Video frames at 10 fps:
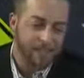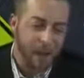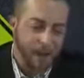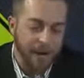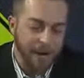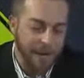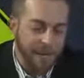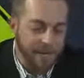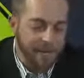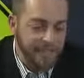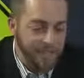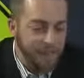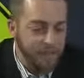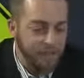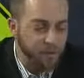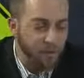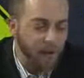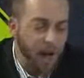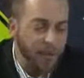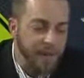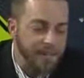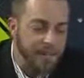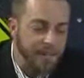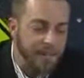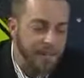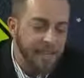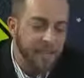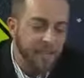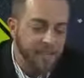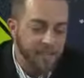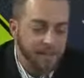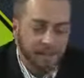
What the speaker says: Apparently, he is exempt from the law because it is illegal